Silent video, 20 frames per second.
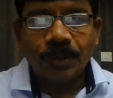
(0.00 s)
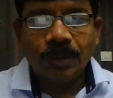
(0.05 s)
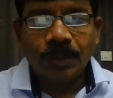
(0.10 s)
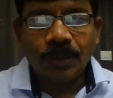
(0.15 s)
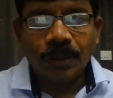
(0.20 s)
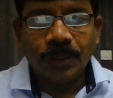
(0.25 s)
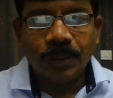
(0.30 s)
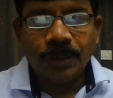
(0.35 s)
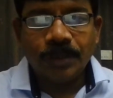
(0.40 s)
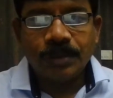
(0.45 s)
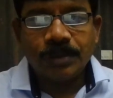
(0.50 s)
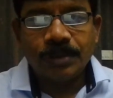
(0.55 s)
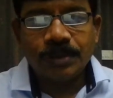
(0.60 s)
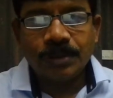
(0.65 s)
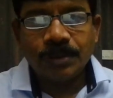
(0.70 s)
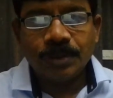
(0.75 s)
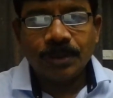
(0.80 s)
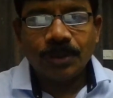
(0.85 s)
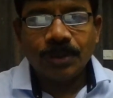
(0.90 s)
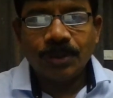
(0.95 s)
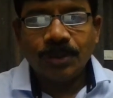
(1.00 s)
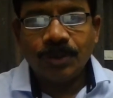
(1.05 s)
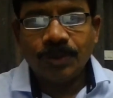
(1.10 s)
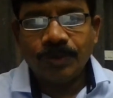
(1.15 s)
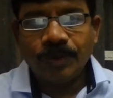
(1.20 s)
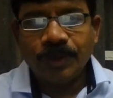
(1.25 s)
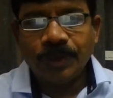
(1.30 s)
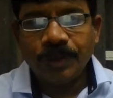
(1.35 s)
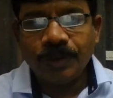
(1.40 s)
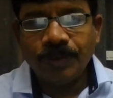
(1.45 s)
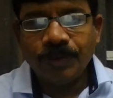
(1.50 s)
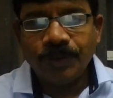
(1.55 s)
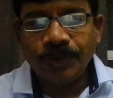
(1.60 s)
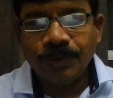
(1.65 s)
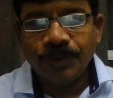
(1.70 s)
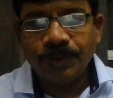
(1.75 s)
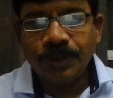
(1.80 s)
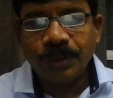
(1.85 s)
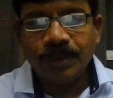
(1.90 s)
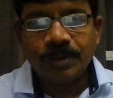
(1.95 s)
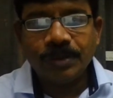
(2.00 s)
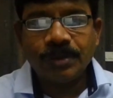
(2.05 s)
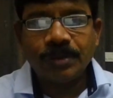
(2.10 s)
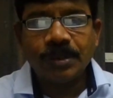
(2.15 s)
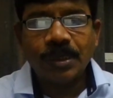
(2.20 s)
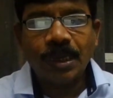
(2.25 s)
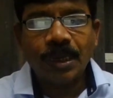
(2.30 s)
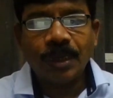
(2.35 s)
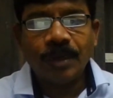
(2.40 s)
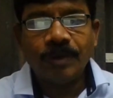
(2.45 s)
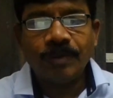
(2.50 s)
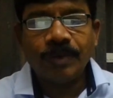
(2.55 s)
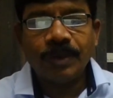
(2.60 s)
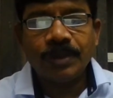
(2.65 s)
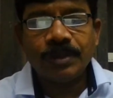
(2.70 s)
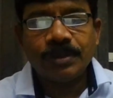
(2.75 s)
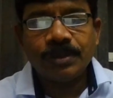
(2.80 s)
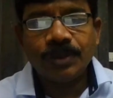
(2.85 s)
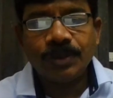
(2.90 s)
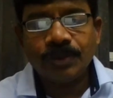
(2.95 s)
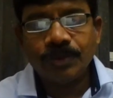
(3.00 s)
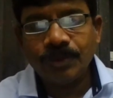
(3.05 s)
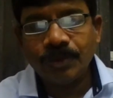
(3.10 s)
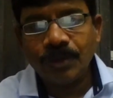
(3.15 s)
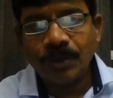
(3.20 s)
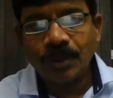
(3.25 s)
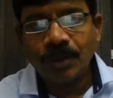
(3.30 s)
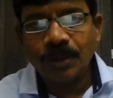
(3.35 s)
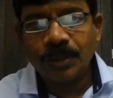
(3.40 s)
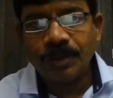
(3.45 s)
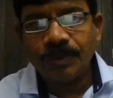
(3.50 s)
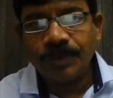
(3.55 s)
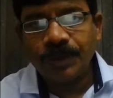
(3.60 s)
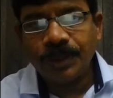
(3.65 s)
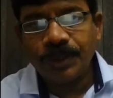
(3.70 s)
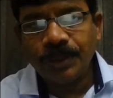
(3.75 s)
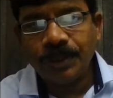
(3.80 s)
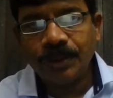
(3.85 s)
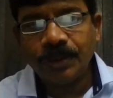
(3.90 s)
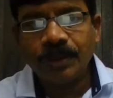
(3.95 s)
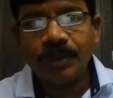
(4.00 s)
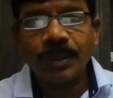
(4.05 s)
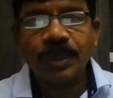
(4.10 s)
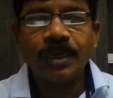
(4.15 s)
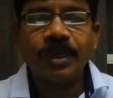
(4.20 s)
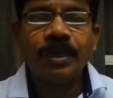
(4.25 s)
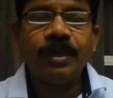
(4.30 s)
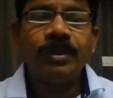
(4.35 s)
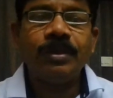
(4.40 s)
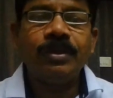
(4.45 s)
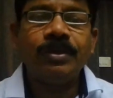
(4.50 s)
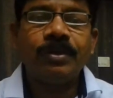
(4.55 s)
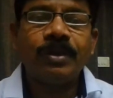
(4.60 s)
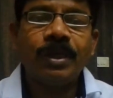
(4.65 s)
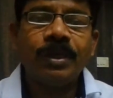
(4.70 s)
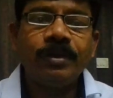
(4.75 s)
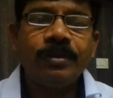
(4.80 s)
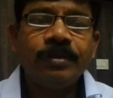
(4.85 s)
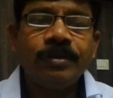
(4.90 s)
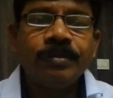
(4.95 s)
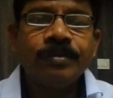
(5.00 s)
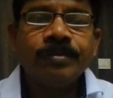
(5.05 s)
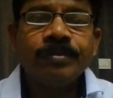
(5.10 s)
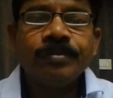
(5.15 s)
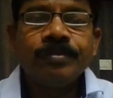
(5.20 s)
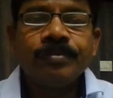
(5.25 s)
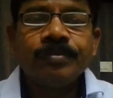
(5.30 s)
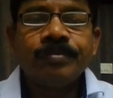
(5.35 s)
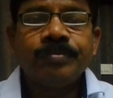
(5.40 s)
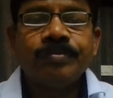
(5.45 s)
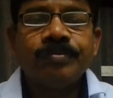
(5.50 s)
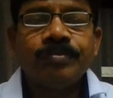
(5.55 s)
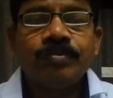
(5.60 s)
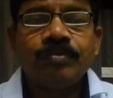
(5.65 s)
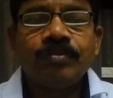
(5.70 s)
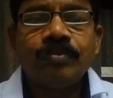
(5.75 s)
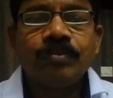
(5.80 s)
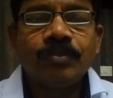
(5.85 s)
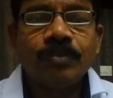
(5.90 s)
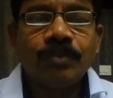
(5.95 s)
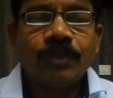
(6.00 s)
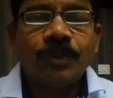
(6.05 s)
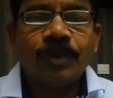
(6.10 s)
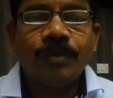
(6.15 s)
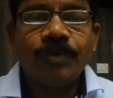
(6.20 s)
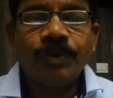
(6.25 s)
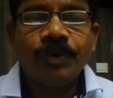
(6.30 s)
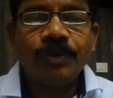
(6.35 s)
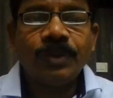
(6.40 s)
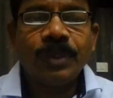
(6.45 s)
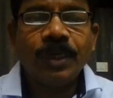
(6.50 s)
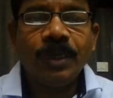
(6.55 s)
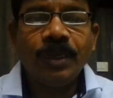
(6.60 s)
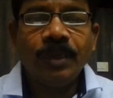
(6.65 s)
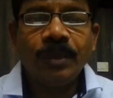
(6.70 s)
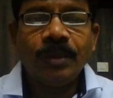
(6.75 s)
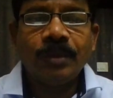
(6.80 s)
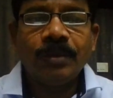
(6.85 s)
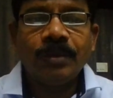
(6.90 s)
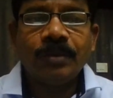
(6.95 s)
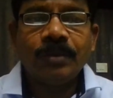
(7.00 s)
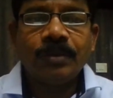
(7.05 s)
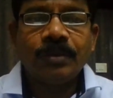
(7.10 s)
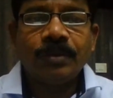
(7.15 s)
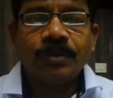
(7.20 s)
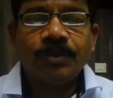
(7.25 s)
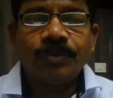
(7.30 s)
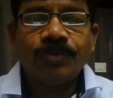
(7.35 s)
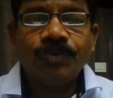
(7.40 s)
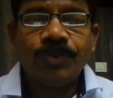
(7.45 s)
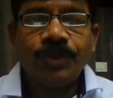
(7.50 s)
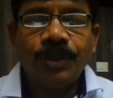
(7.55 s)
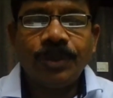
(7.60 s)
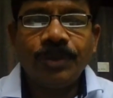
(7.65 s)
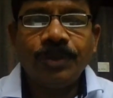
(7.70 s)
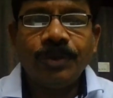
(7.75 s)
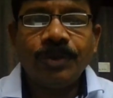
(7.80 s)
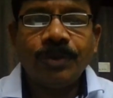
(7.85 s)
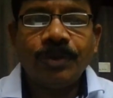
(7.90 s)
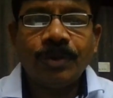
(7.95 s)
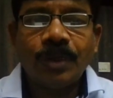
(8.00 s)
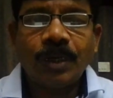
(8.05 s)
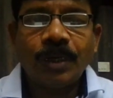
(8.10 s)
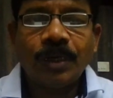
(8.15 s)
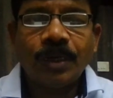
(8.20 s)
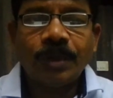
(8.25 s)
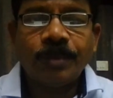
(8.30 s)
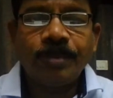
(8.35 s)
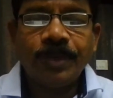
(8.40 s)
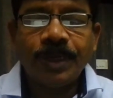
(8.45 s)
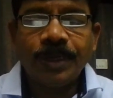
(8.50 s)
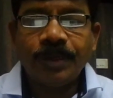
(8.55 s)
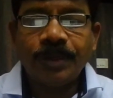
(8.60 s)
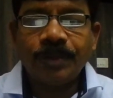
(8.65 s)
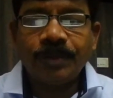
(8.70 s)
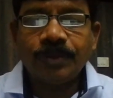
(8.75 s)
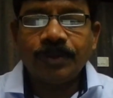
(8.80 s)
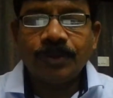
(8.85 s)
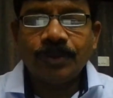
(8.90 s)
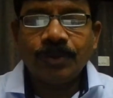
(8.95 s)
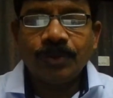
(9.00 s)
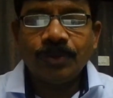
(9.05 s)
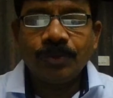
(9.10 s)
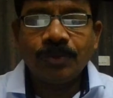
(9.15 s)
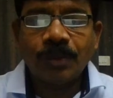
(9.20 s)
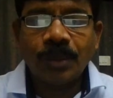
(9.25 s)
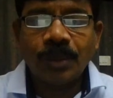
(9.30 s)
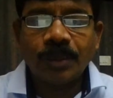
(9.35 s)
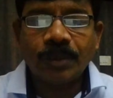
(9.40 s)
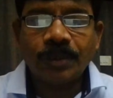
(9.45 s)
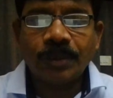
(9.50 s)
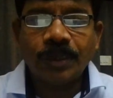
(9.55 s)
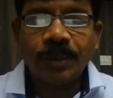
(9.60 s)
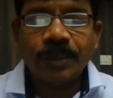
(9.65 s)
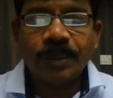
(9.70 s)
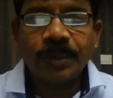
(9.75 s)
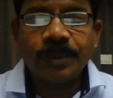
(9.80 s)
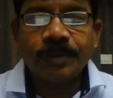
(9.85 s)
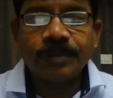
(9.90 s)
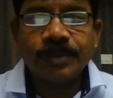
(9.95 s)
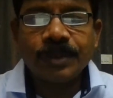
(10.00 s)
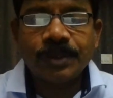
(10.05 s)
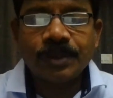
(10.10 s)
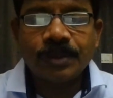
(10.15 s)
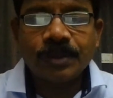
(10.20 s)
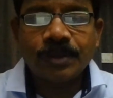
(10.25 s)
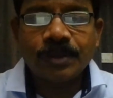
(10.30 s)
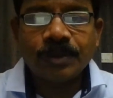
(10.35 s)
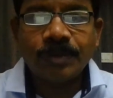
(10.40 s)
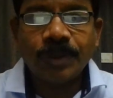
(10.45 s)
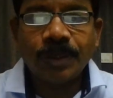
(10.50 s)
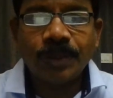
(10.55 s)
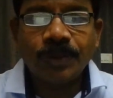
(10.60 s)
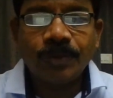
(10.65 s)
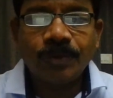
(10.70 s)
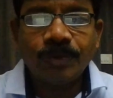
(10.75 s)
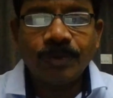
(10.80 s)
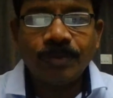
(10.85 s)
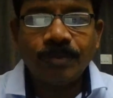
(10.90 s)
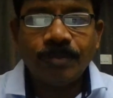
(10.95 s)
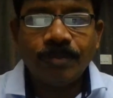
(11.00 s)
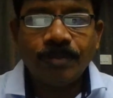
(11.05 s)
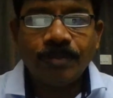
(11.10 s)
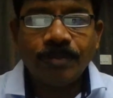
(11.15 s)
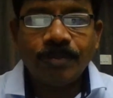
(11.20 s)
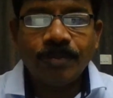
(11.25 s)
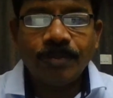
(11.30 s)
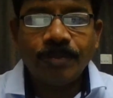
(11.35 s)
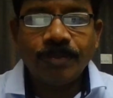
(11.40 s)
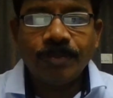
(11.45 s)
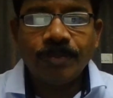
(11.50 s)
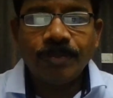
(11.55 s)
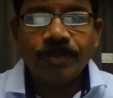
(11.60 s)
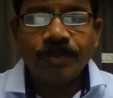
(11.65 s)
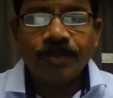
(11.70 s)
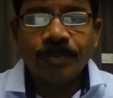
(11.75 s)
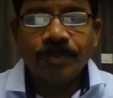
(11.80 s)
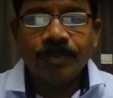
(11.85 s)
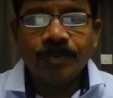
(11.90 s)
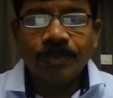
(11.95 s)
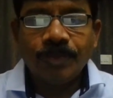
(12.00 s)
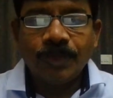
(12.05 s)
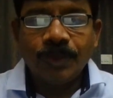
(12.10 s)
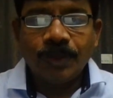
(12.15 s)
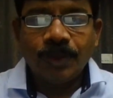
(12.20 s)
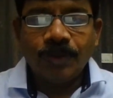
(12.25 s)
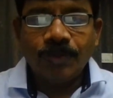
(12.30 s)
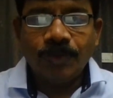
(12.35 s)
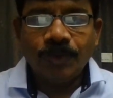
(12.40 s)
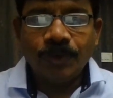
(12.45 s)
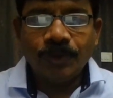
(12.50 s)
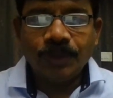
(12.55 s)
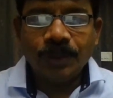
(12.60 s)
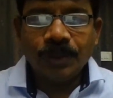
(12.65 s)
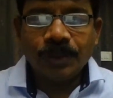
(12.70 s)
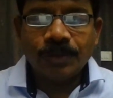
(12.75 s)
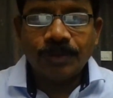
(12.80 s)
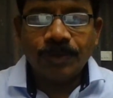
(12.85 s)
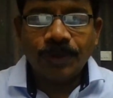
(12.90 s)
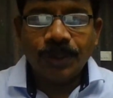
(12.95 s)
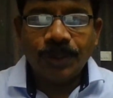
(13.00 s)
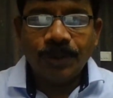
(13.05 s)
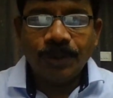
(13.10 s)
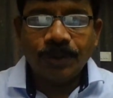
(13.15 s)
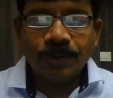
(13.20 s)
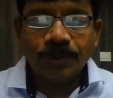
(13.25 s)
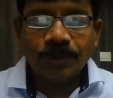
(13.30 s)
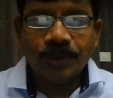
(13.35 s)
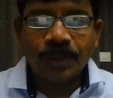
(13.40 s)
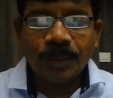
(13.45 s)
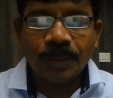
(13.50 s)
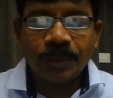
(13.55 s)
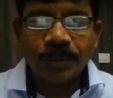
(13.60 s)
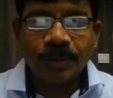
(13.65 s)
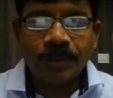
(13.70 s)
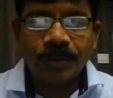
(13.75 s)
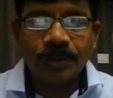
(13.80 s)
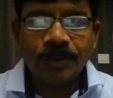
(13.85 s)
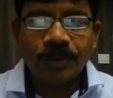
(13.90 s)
links. You will view this, and once you got the video, again you can view the video and update 2 or 3 times when you view this video, then you